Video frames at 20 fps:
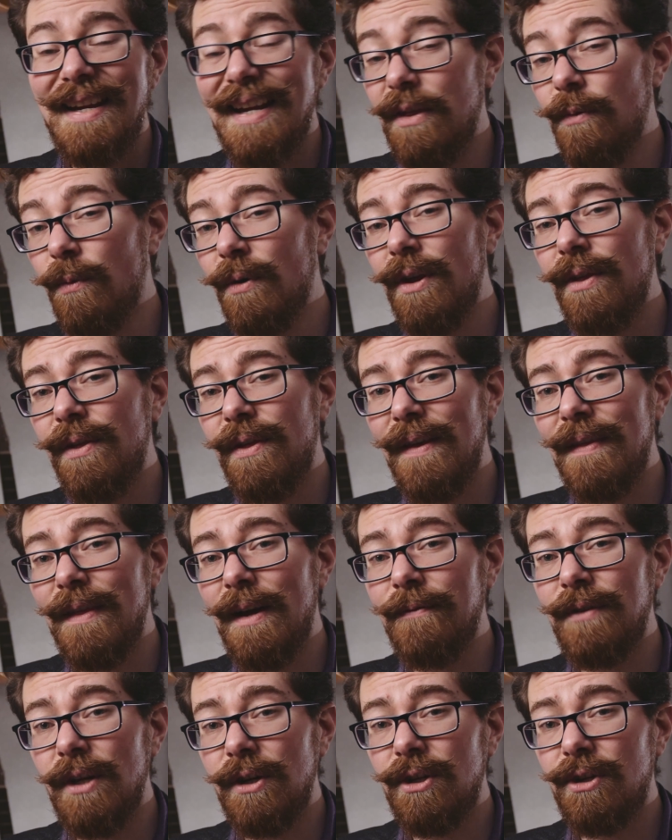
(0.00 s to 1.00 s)
Now, the one other thing that
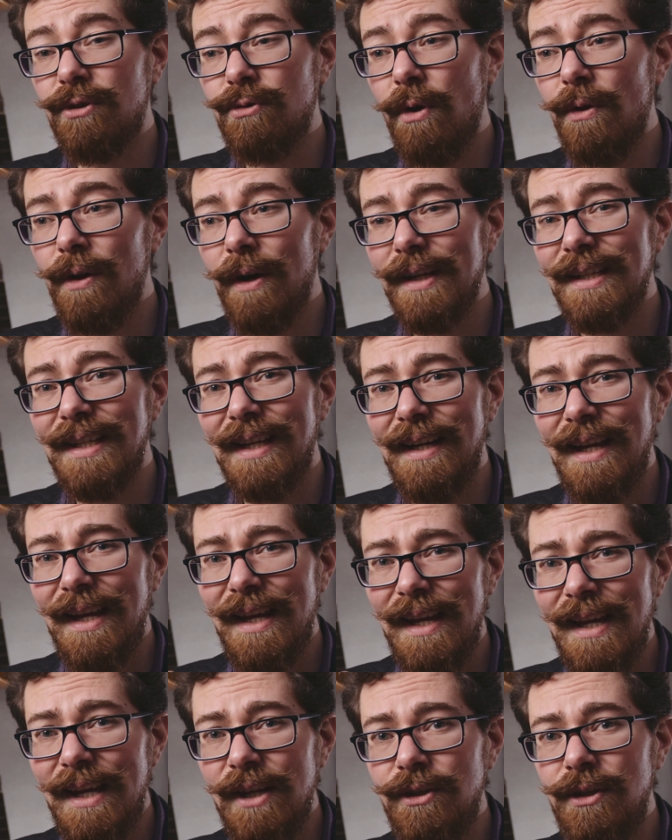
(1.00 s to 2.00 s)
I've done to control the lighting in
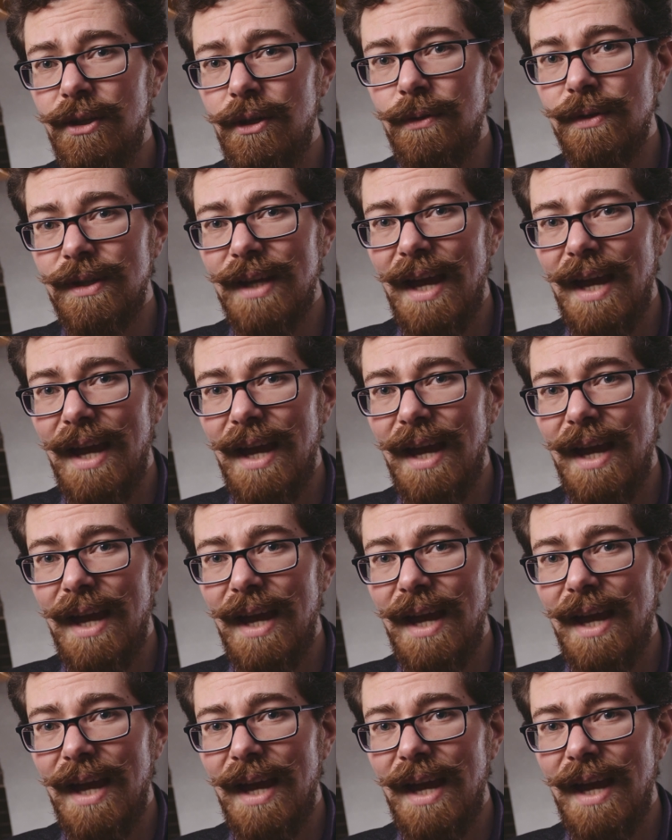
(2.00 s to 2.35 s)
here is use